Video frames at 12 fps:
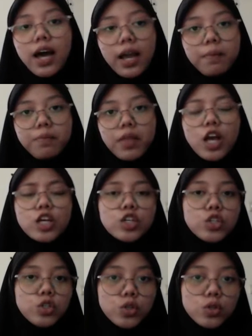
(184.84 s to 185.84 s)
types
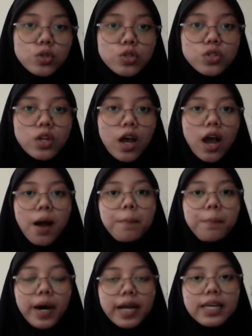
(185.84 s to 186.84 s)
used
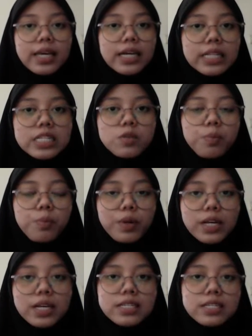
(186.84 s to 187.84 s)
by English
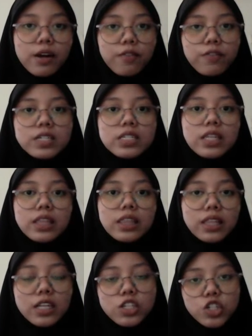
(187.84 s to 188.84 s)
pre-service
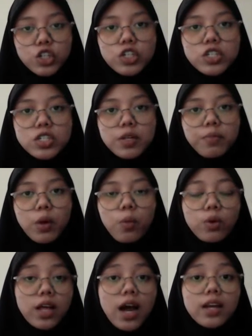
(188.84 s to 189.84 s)
teachers?
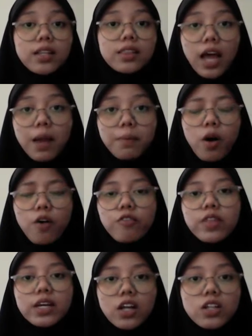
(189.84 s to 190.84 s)
What are the type of
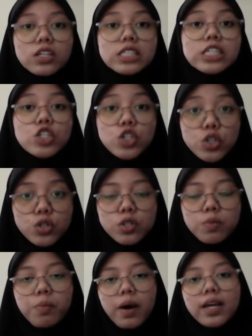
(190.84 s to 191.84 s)
technology
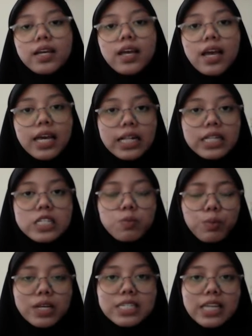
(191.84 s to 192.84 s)
used by English
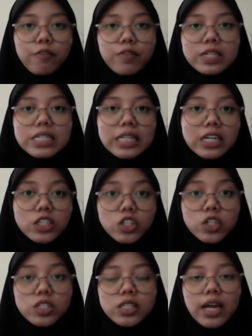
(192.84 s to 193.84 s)
pre-service
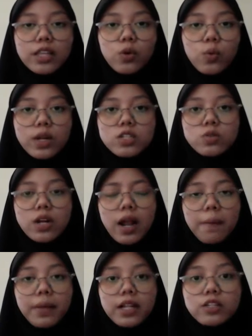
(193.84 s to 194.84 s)
teachers at UIN Sunan
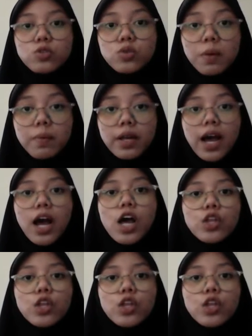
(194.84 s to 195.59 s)
Ampel Surabaya